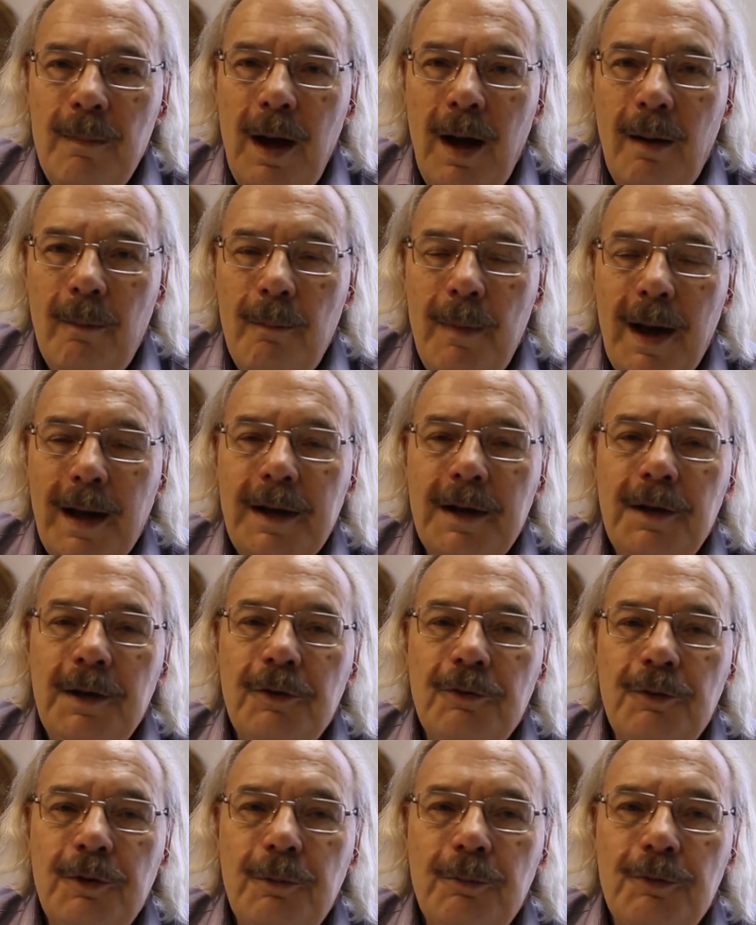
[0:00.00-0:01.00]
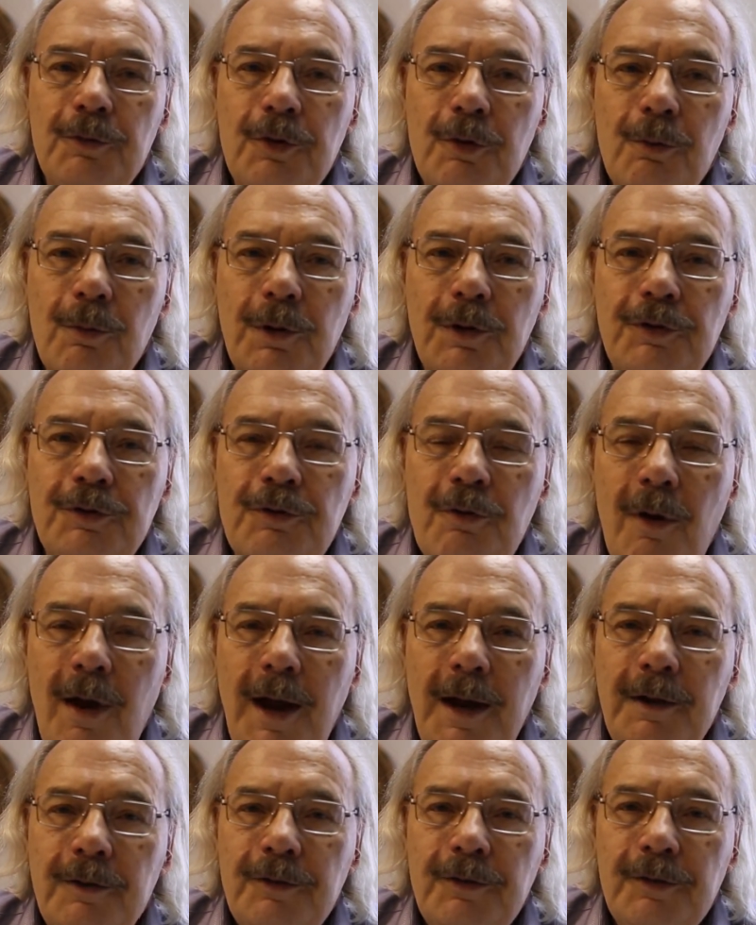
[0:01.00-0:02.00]
mechanisms to
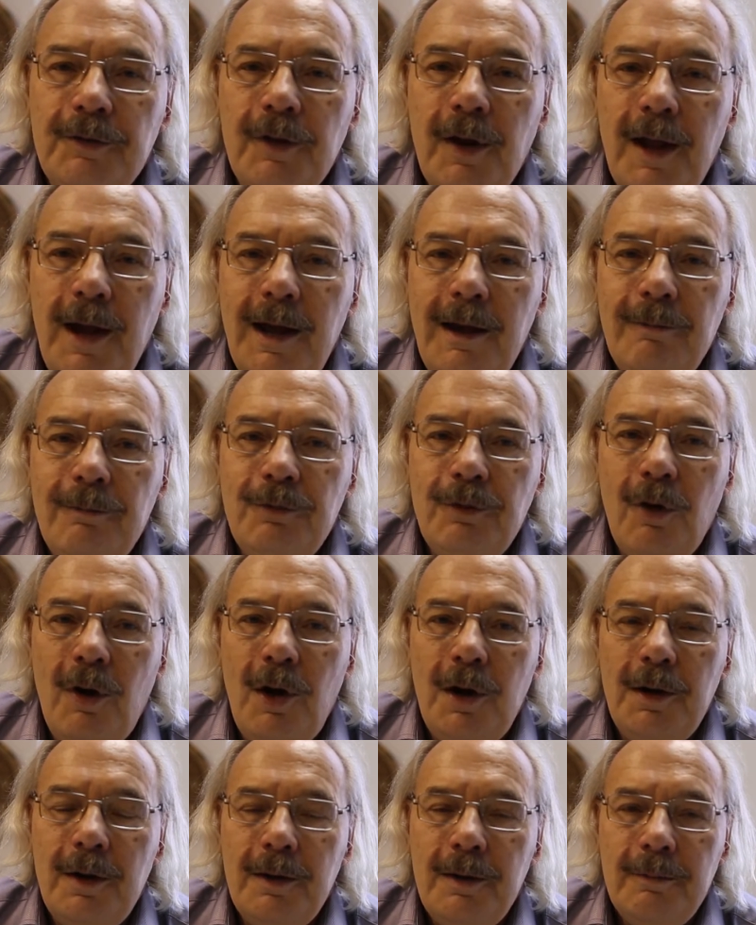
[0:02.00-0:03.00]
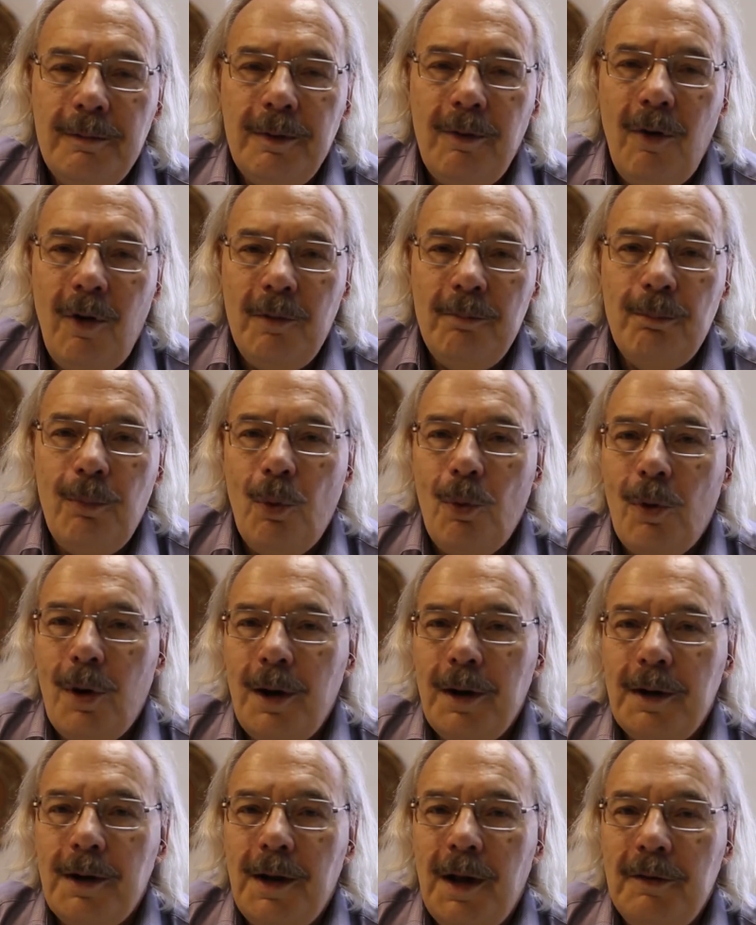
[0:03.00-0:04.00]
restrain slaves on
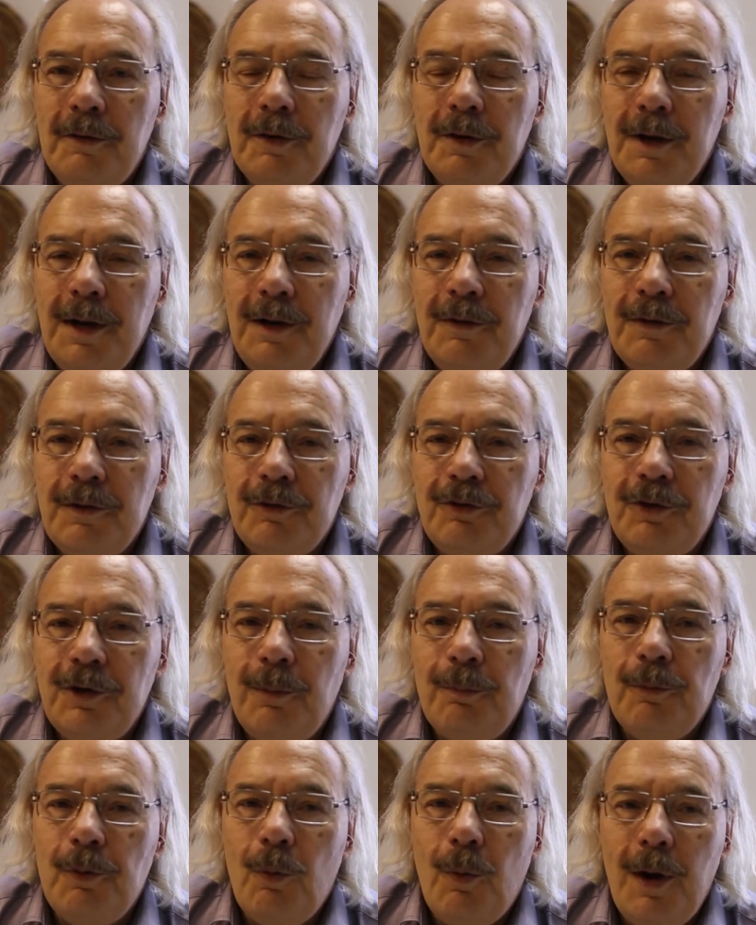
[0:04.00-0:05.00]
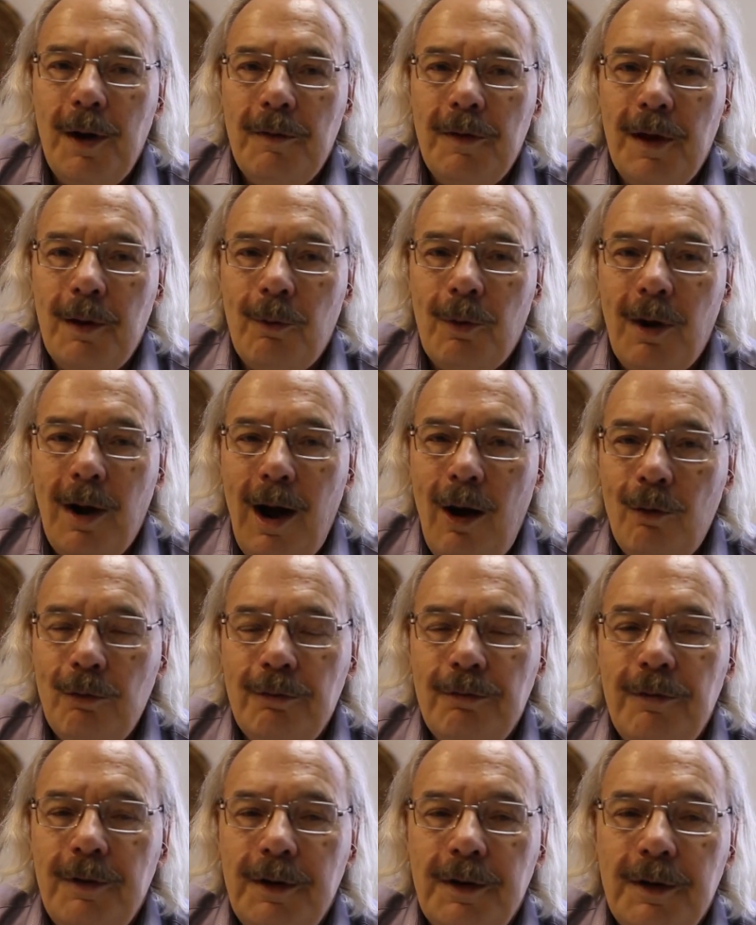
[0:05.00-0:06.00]
board and underneath the ship, the way they were
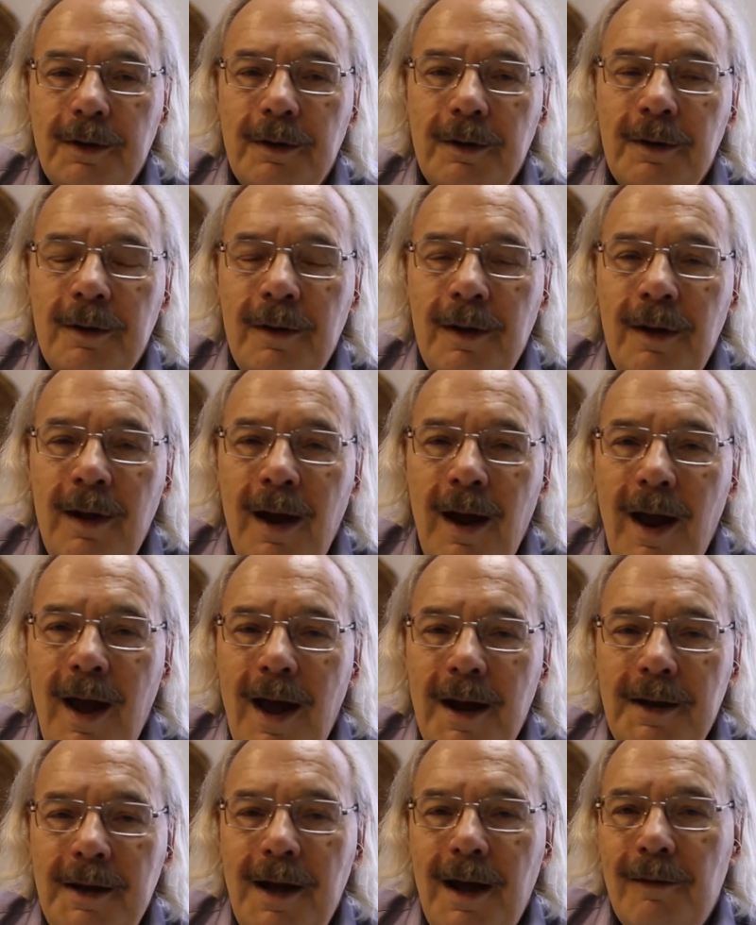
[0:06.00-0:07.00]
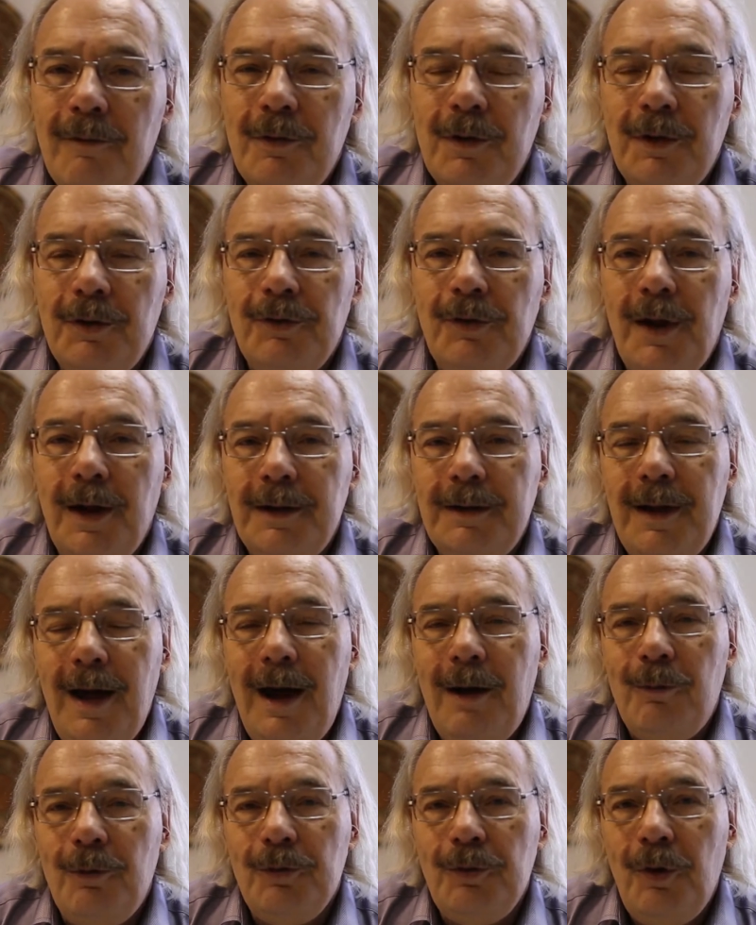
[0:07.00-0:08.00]
outfitted. Any evidence like
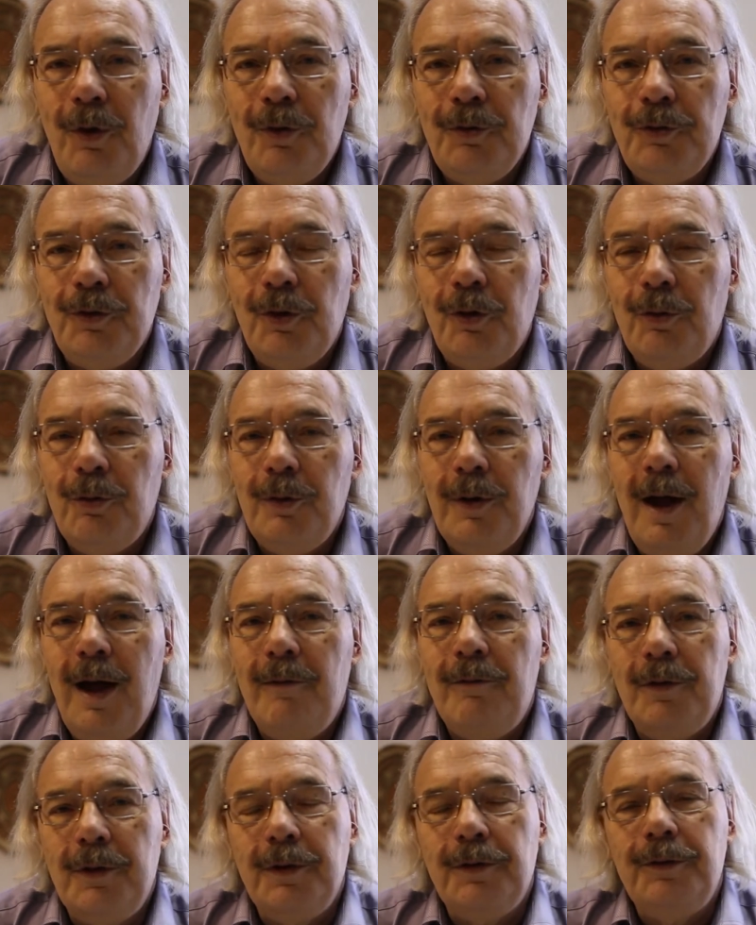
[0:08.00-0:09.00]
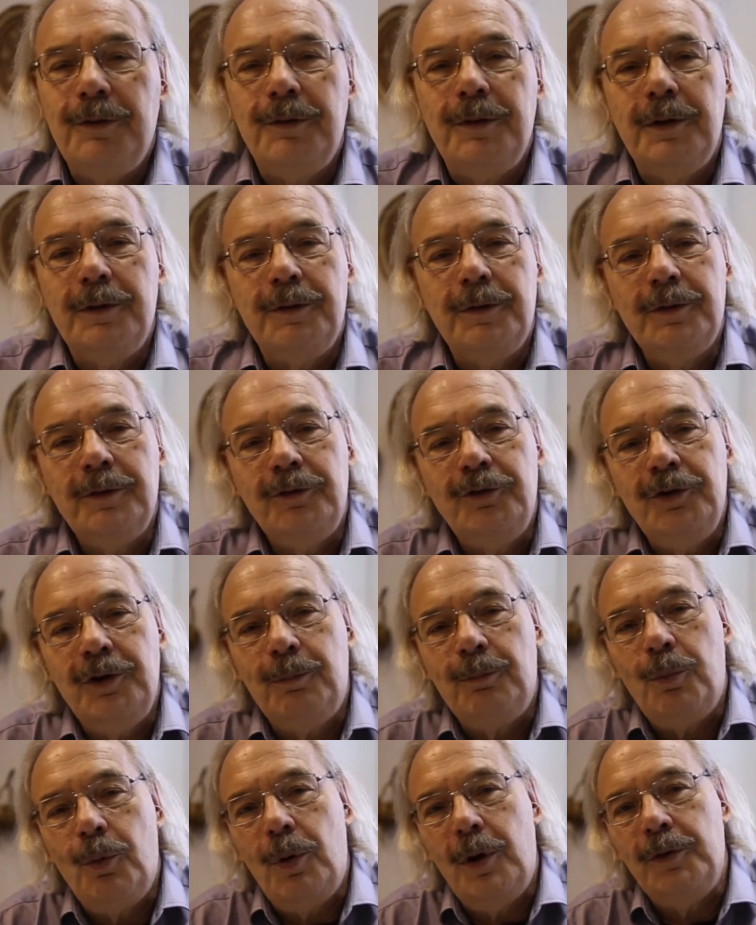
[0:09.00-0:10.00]
that was also evidence that the
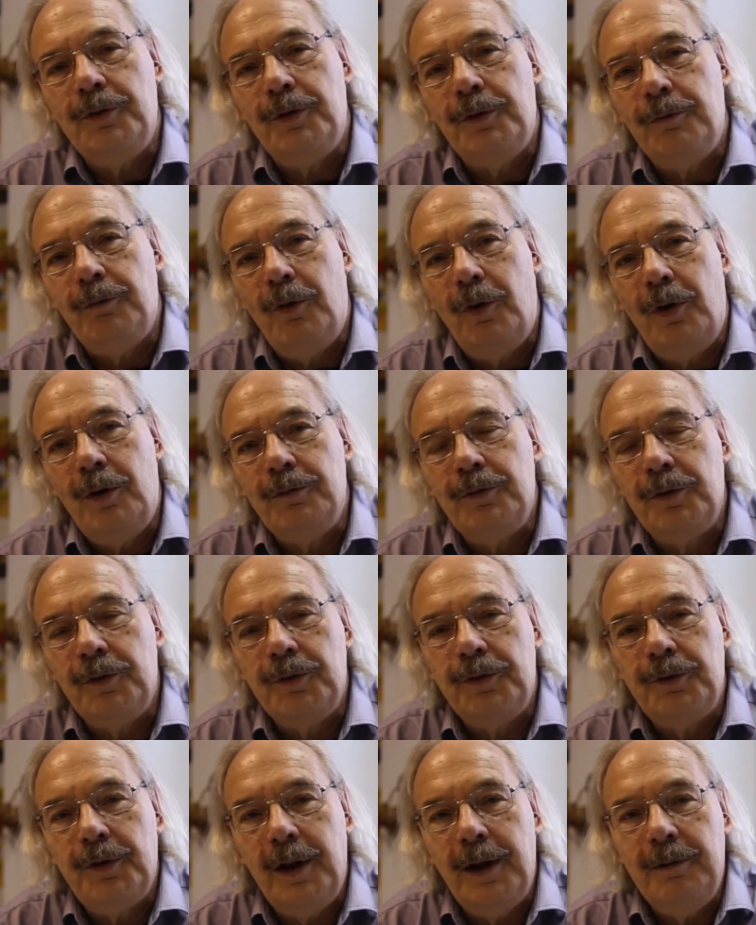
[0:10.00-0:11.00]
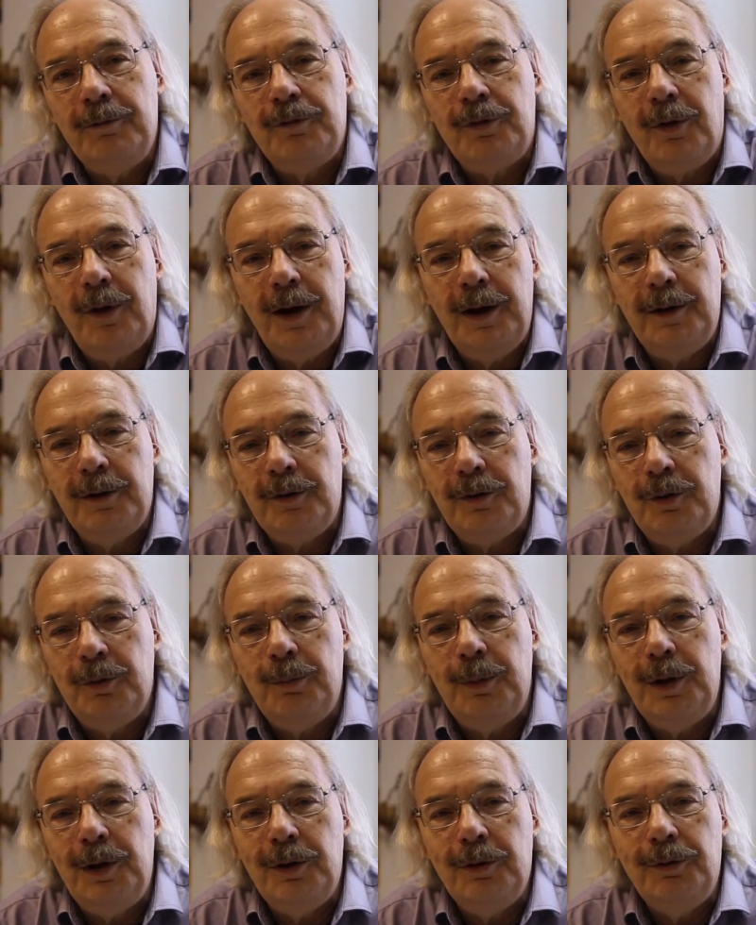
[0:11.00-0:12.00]
ship was involved in the slave trade and
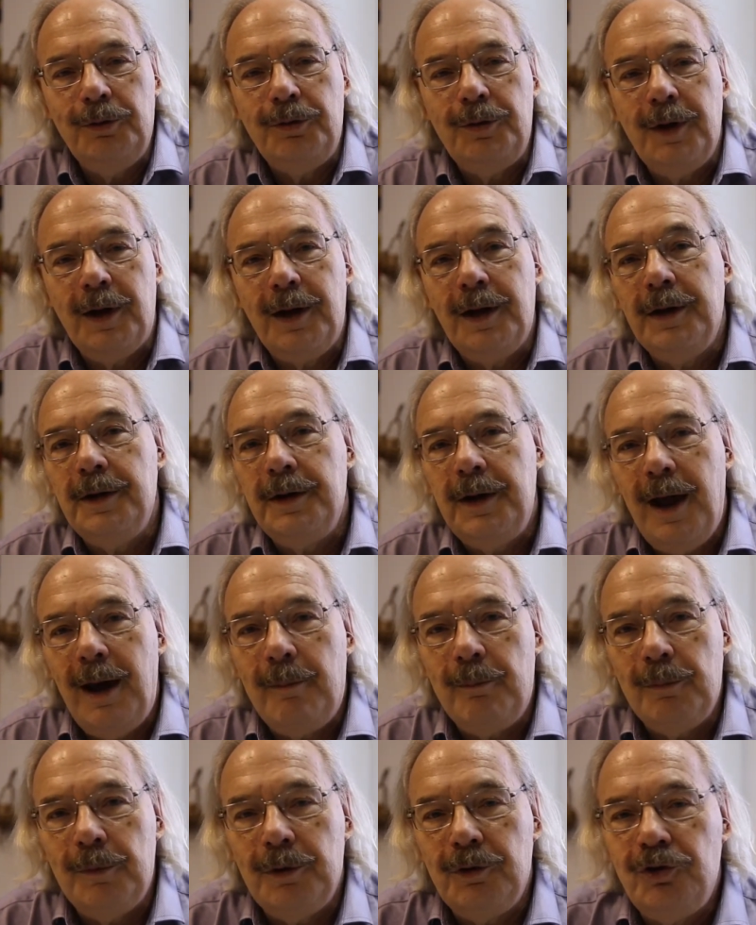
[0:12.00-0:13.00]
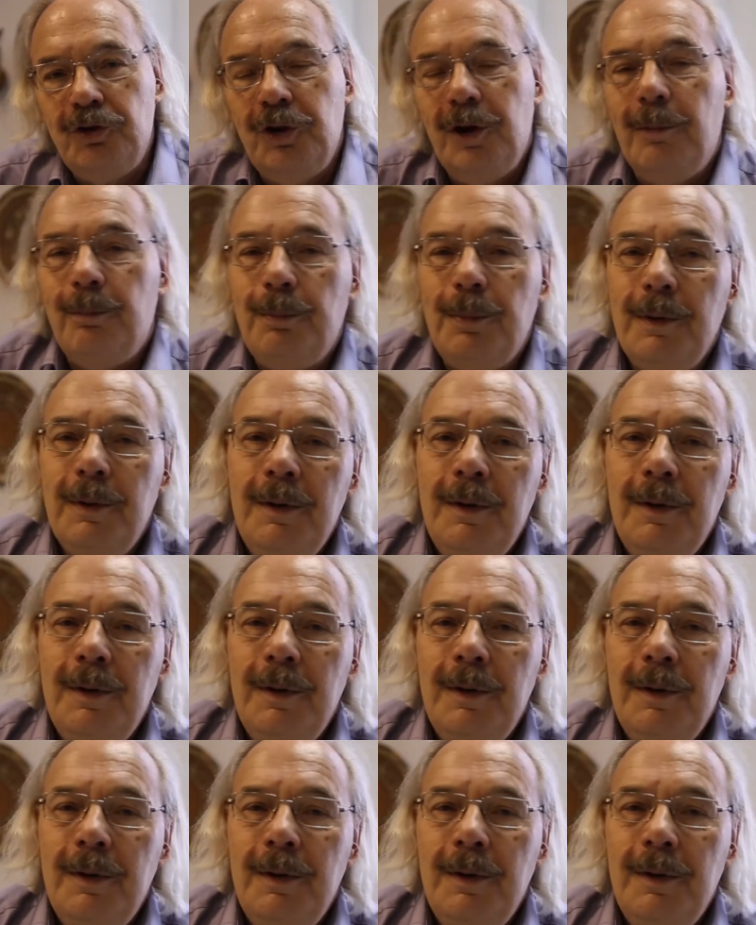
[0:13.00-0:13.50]
could be used to condemn the ship